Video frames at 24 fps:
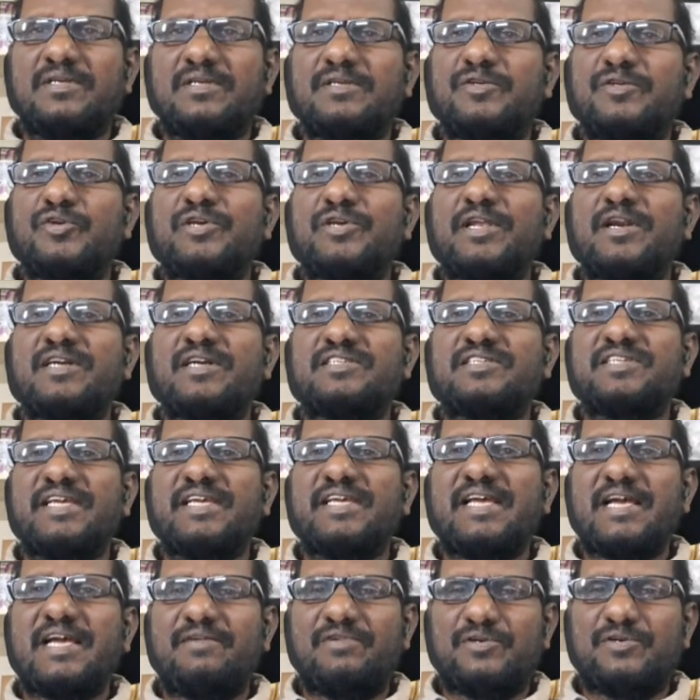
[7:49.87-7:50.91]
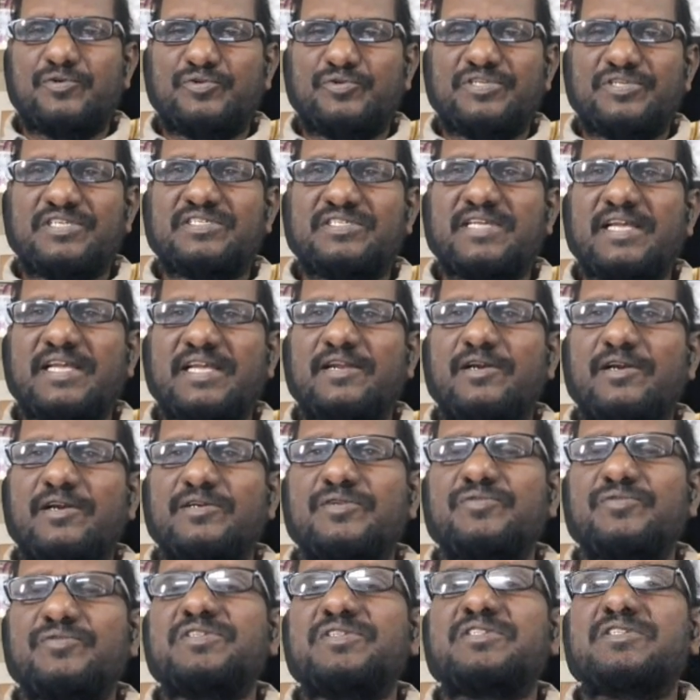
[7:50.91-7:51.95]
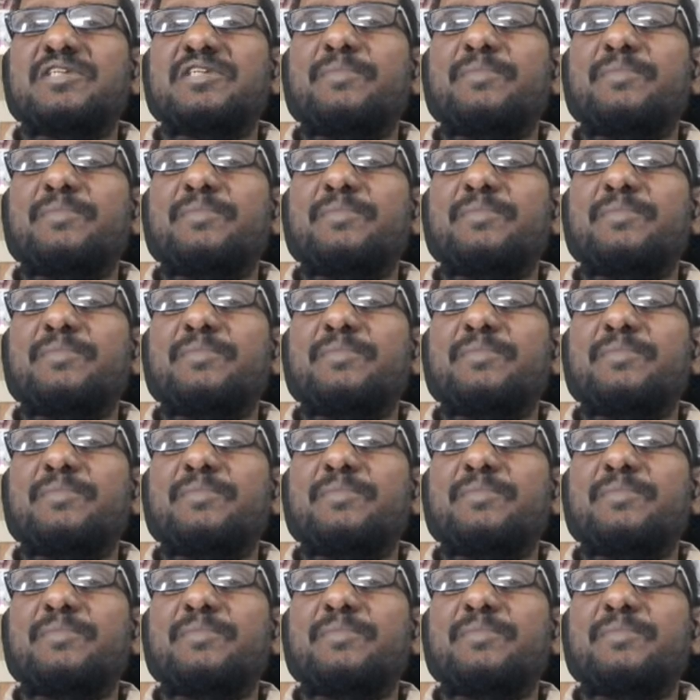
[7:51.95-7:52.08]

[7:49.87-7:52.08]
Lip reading: You cannot say, I will do this, I cannot do this.